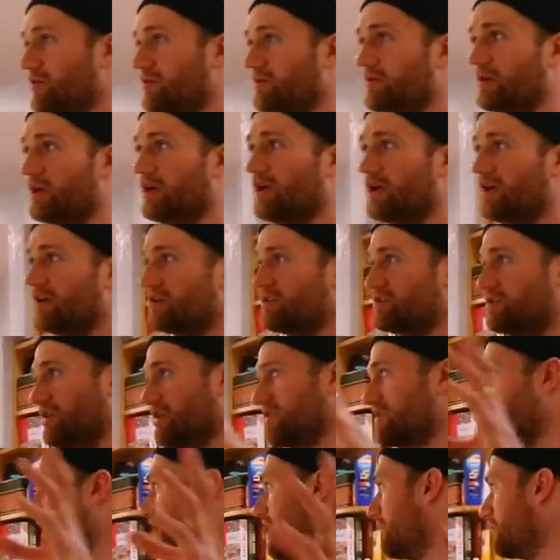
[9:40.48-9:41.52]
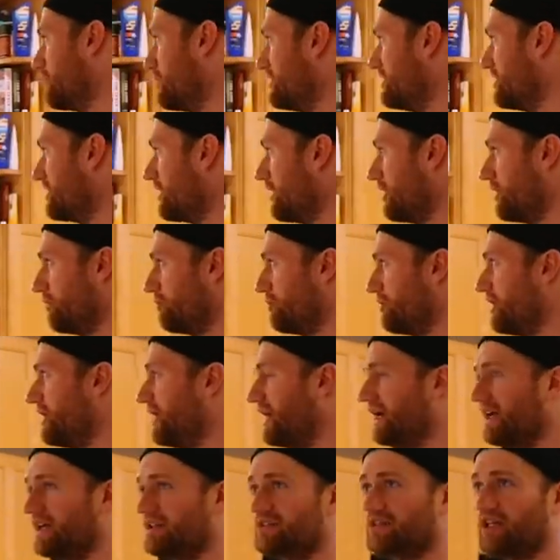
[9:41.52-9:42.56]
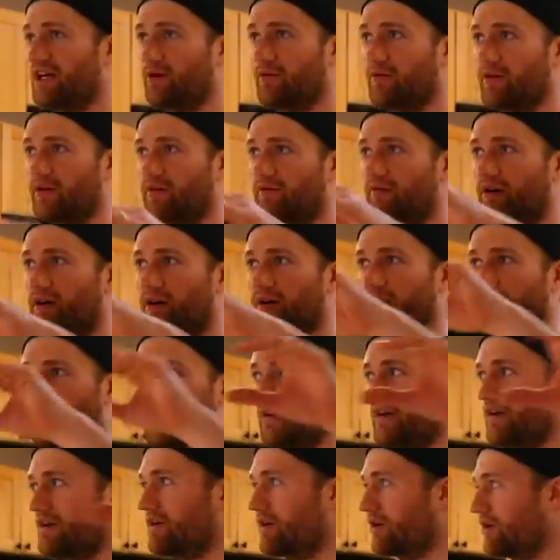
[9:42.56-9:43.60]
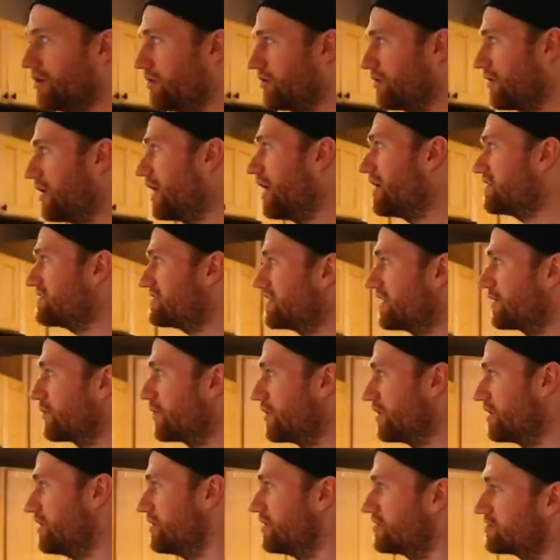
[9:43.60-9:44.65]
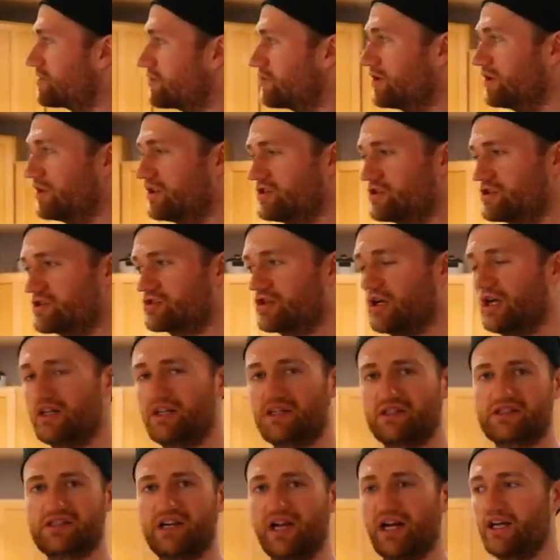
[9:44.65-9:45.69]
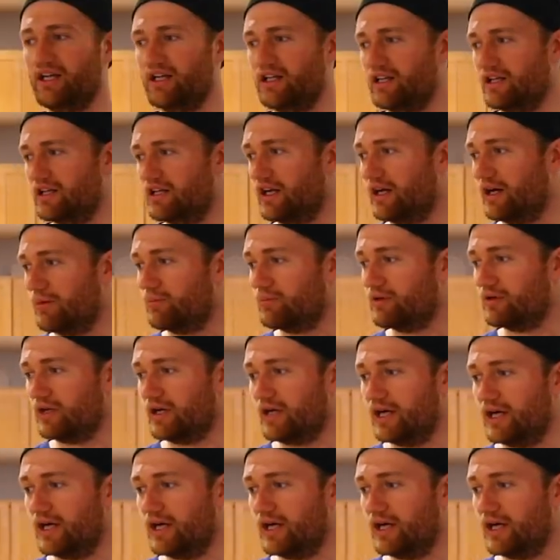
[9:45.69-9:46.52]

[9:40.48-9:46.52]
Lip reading: We took down, redid all the blinds, got rid of all the curtain rods that were in here, so really just tried to tidy it up.